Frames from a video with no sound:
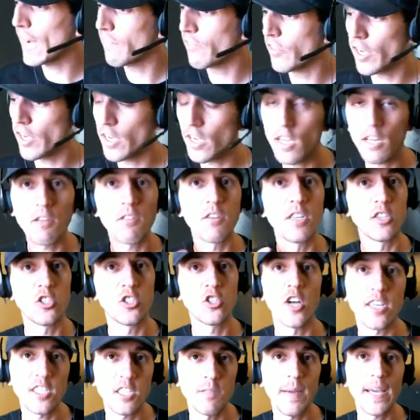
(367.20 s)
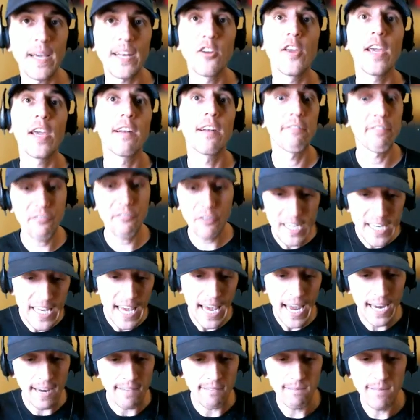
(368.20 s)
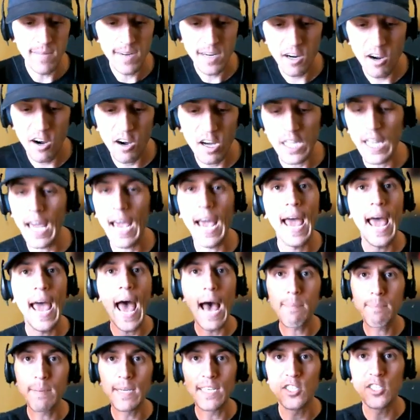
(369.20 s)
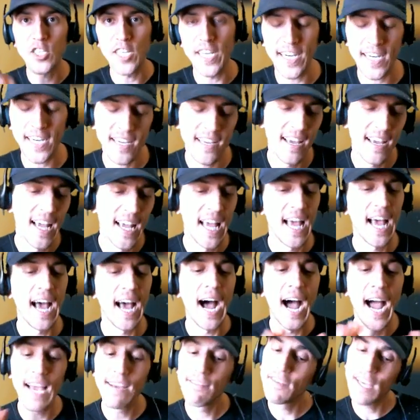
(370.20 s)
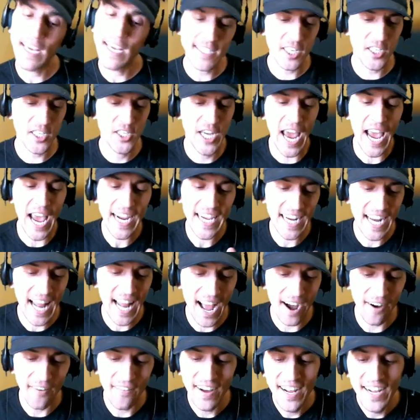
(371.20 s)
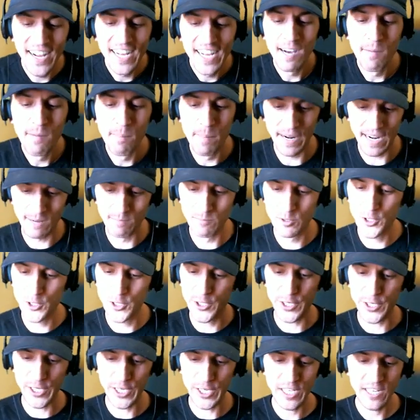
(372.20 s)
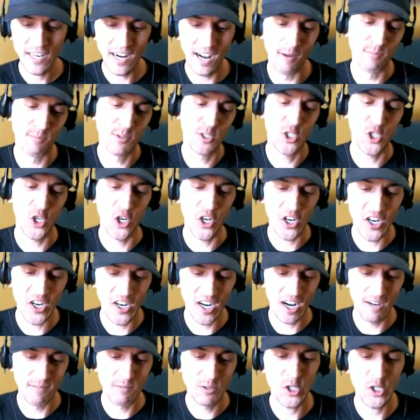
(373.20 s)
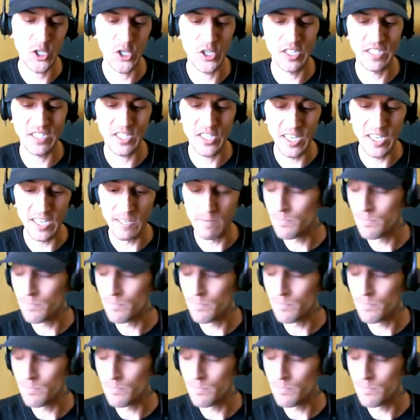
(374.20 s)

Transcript: the instruction manual, you get a free game called Happy Chick. I have yet to check it out, but I'm sure I'm sure I'm sure it's good.